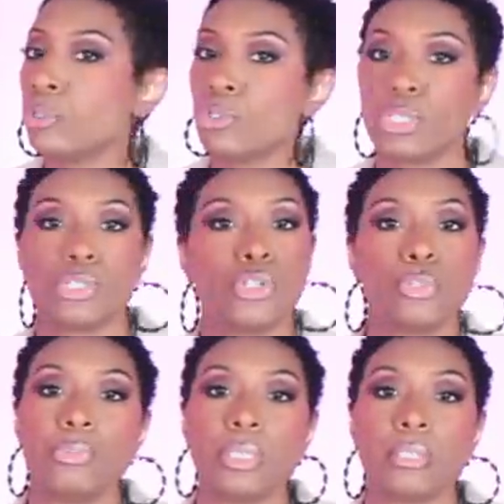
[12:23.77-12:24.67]
You just
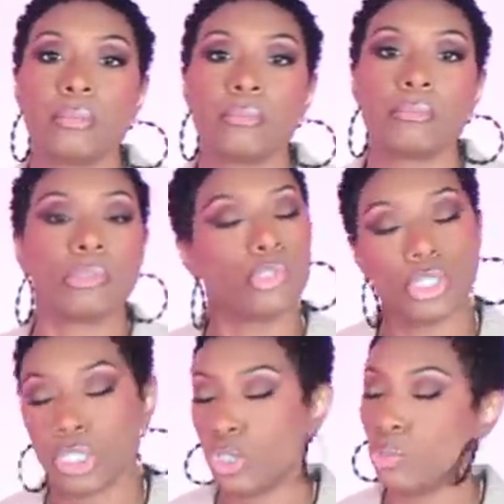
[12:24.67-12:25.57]
duped it. You
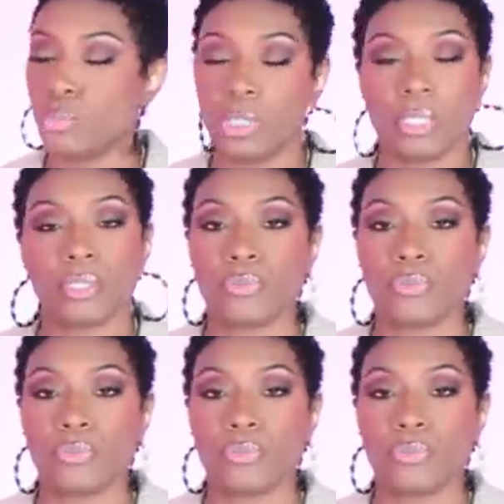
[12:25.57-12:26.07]
just duped it. It's